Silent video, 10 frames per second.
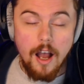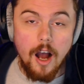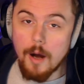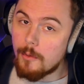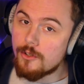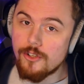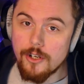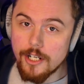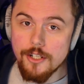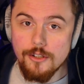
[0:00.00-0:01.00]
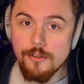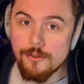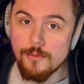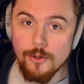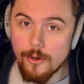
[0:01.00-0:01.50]
I'm also going to do
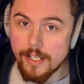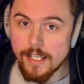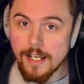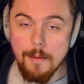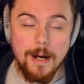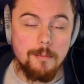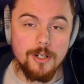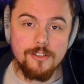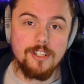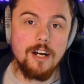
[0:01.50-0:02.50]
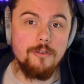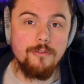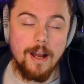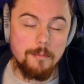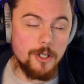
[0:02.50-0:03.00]
some talking about myself
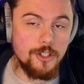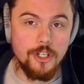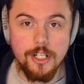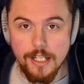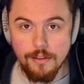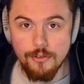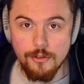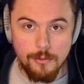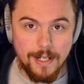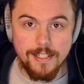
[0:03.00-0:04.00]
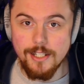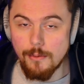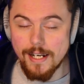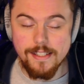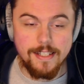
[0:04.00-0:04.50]
and my journey through
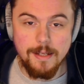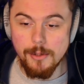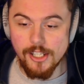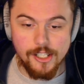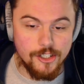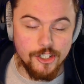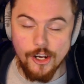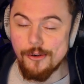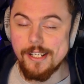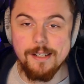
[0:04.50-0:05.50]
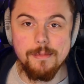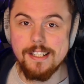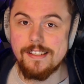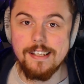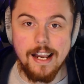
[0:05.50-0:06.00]
2020 because you don't need me
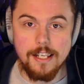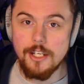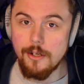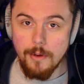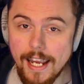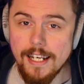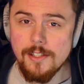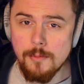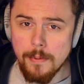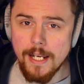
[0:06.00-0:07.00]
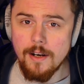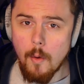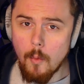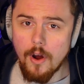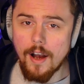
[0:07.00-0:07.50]
to tell you, it's been
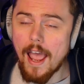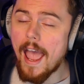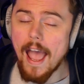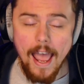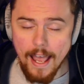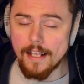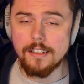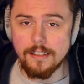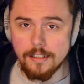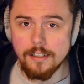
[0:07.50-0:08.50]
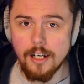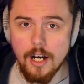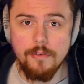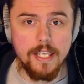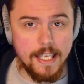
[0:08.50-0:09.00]
one hell
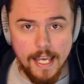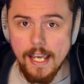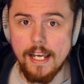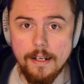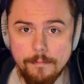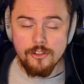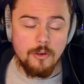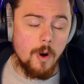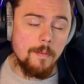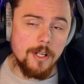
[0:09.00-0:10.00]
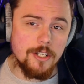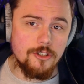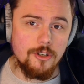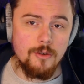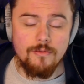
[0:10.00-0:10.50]
of a year. So what I'm going to
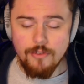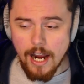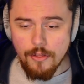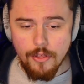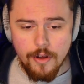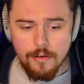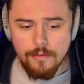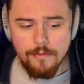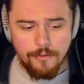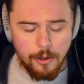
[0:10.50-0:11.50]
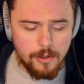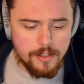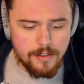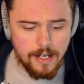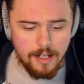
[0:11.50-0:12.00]
do, rather than
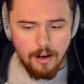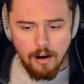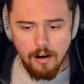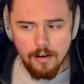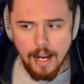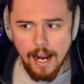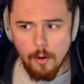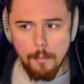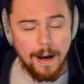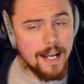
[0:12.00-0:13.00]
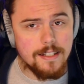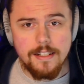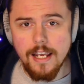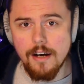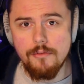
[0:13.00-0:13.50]
focusing on how bad
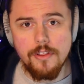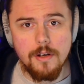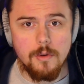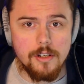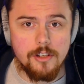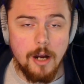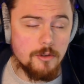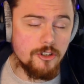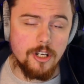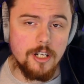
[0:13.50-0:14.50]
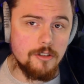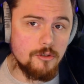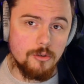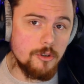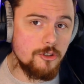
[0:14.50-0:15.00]
everything was, I'm just going to
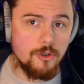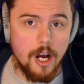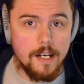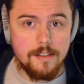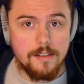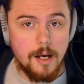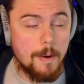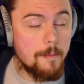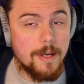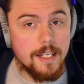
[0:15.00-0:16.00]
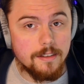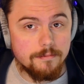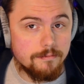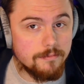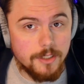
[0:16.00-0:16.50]
talk to you guys about me.
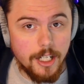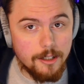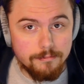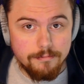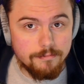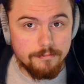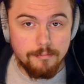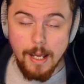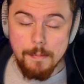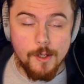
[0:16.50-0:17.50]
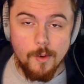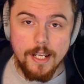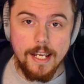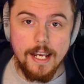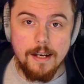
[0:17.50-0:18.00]
You know, maybe you want to
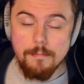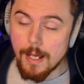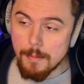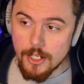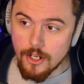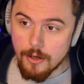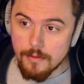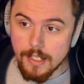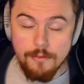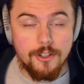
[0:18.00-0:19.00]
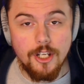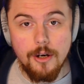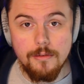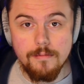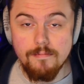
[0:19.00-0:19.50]
hear, maybe you don't. If you
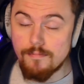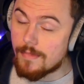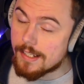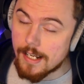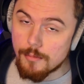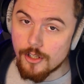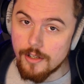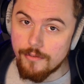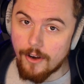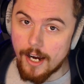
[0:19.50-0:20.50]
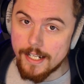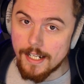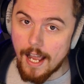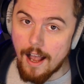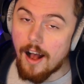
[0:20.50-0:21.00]
don't, that's absolutely fine.
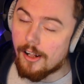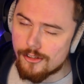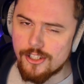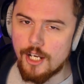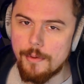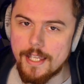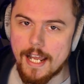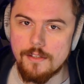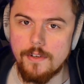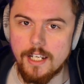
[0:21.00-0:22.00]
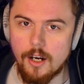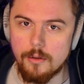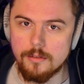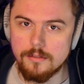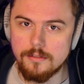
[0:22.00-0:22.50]
I'll see you in the next video.
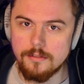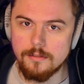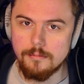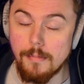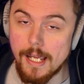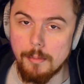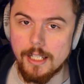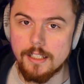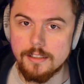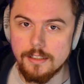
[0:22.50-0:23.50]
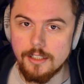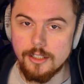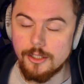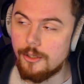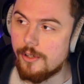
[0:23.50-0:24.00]
Maybe.
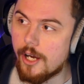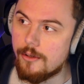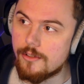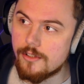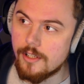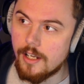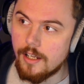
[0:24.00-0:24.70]
Who knows?